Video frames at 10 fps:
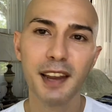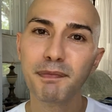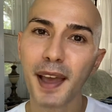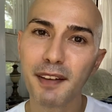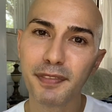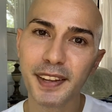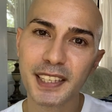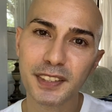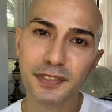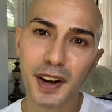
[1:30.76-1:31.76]

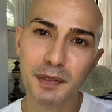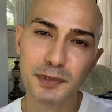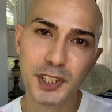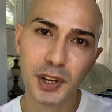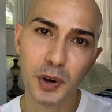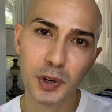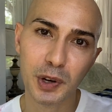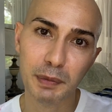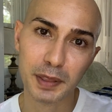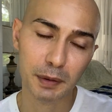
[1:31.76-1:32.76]
pamphlets from Chikuhodo
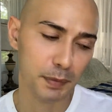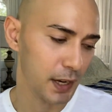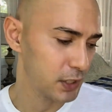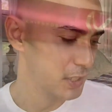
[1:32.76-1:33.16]
about the brush.